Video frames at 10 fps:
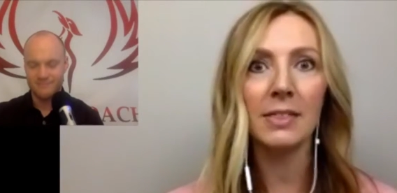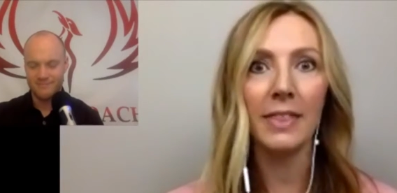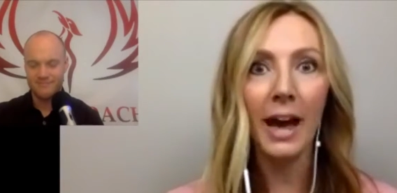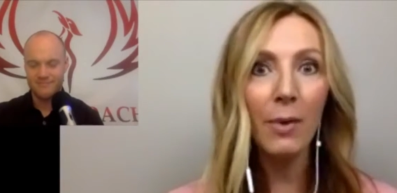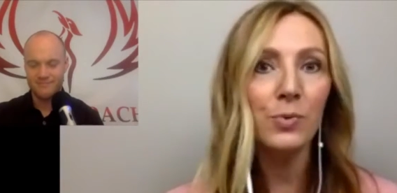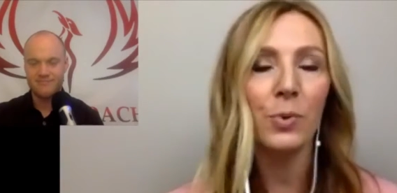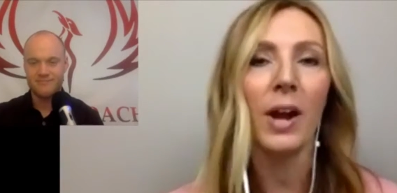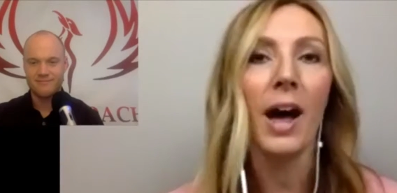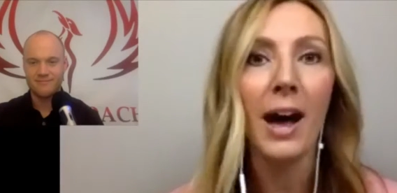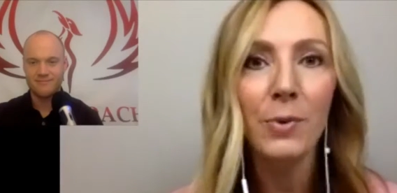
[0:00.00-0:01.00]
Speaker 1: that was what
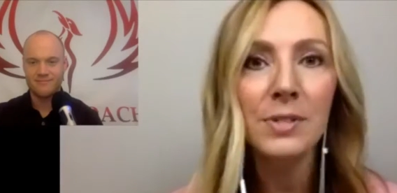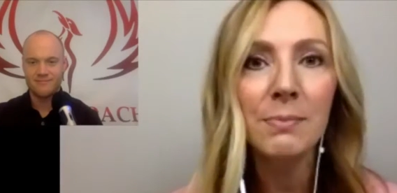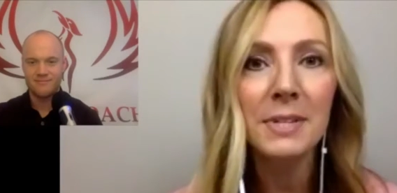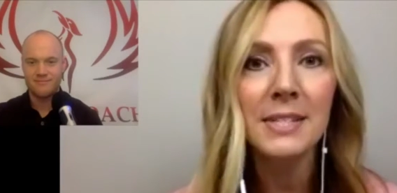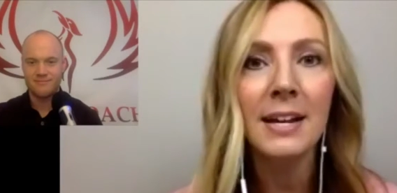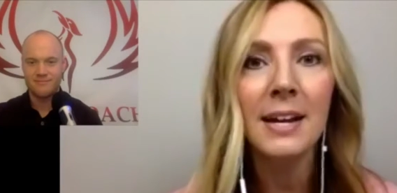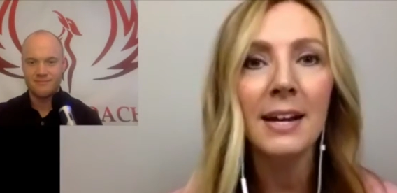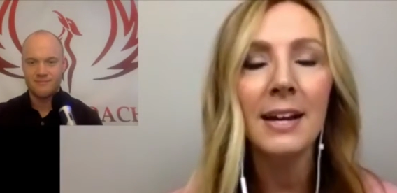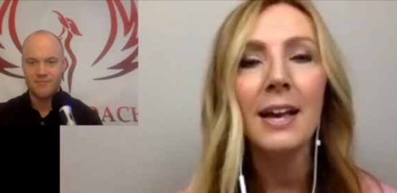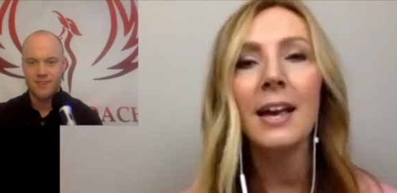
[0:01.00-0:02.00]
I was
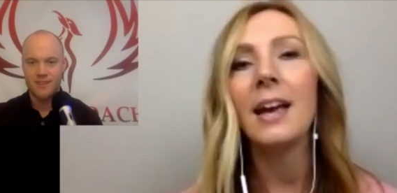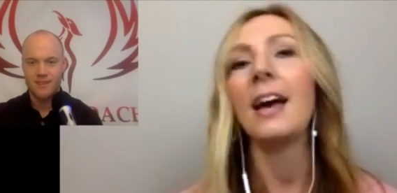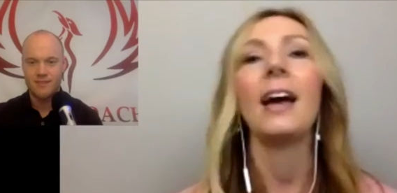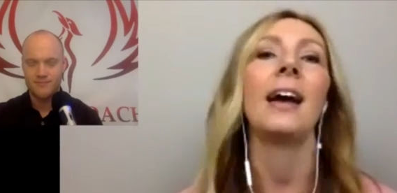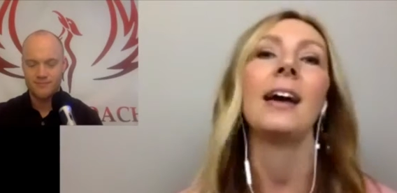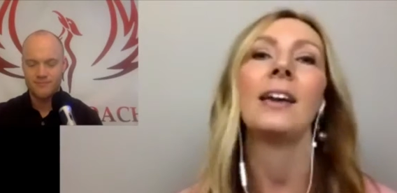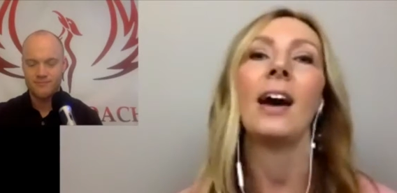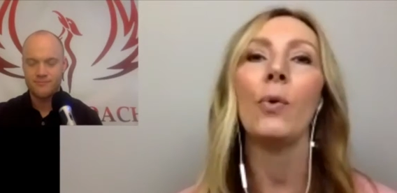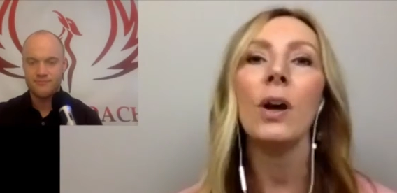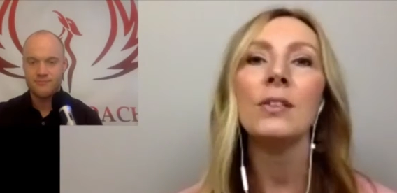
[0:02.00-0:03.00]
missing, and I
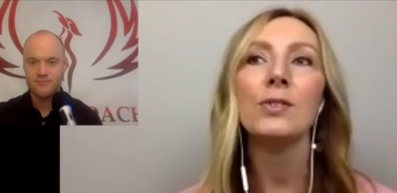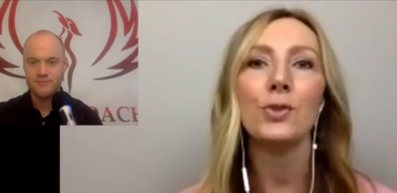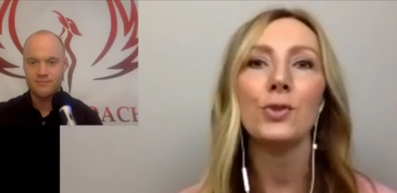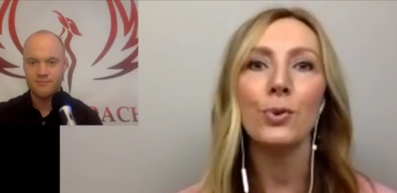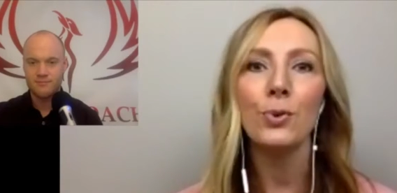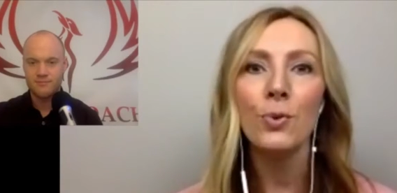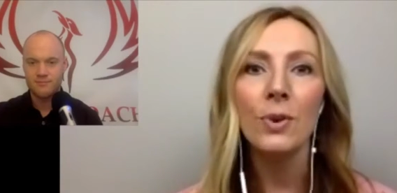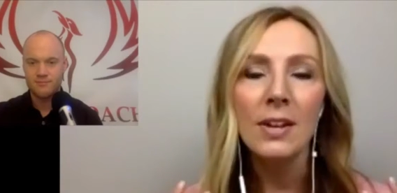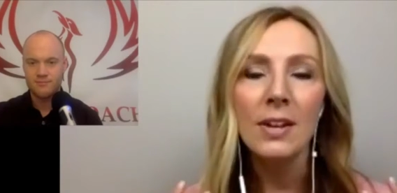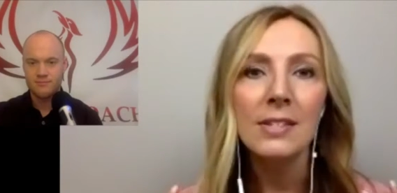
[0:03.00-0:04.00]
want to
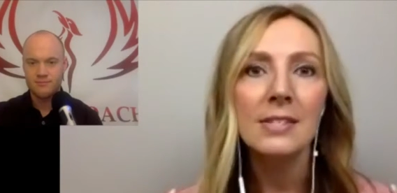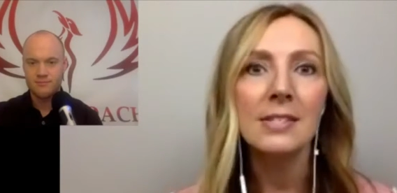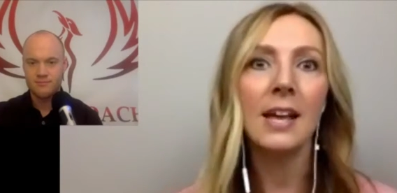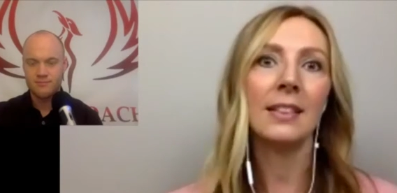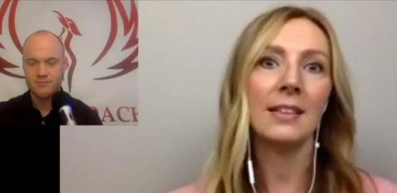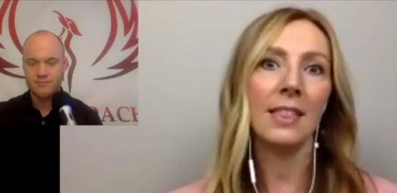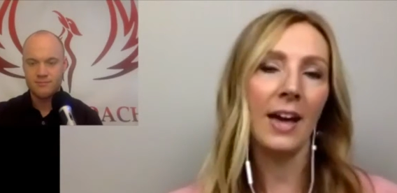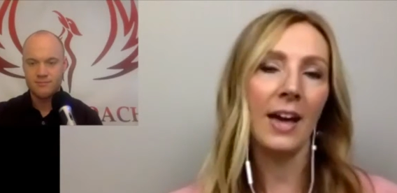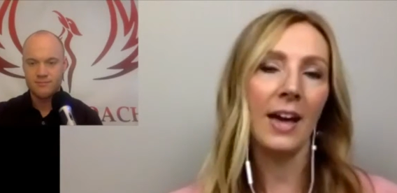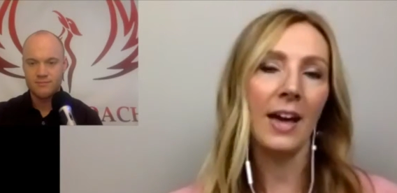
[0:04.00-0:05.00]
send
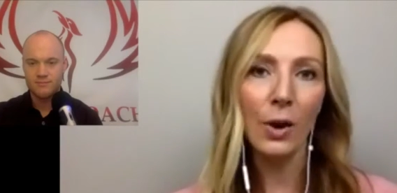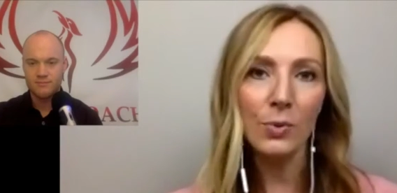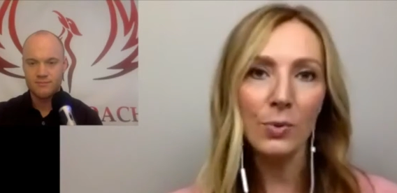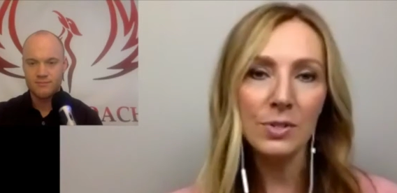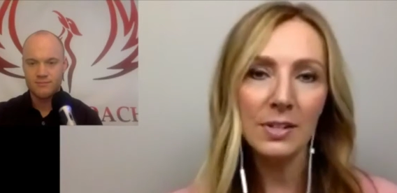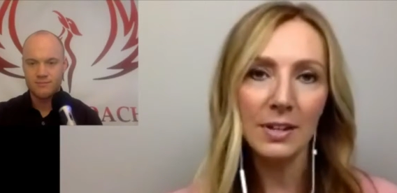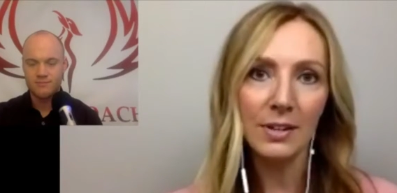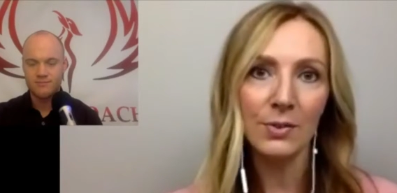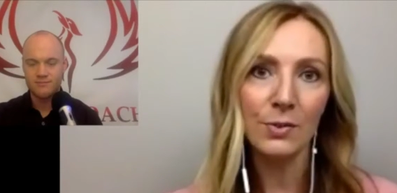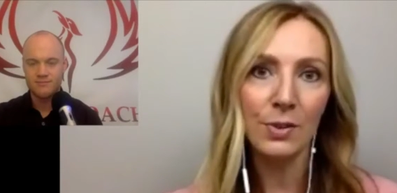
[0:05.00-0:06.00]
that out
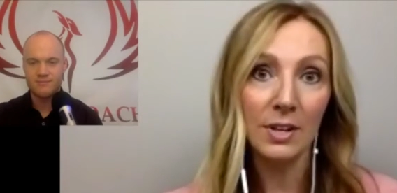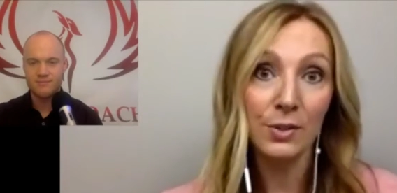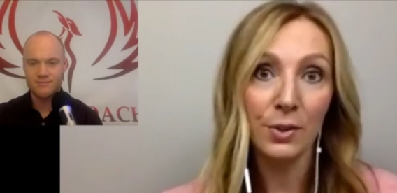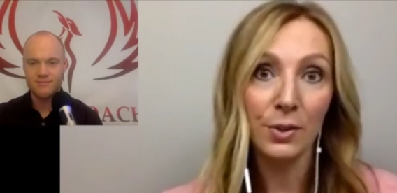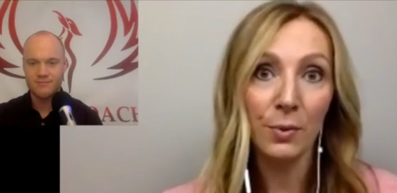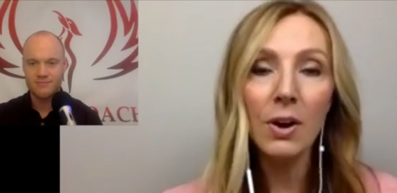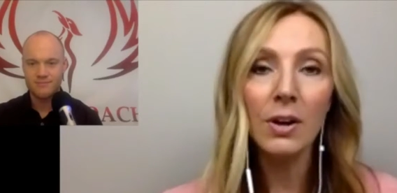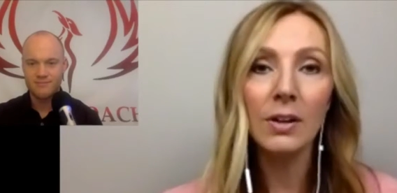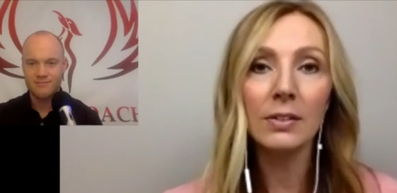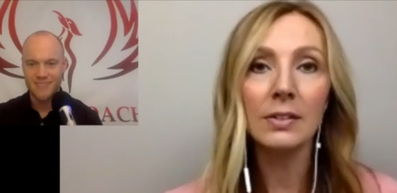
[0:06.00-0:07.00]
in, into the
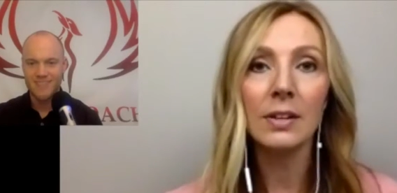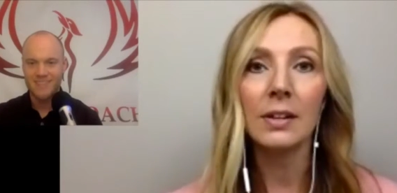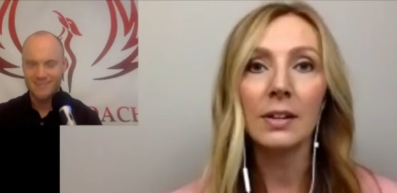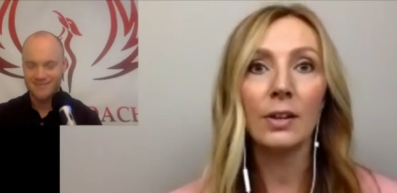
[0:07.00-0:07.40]
world. Yeah. I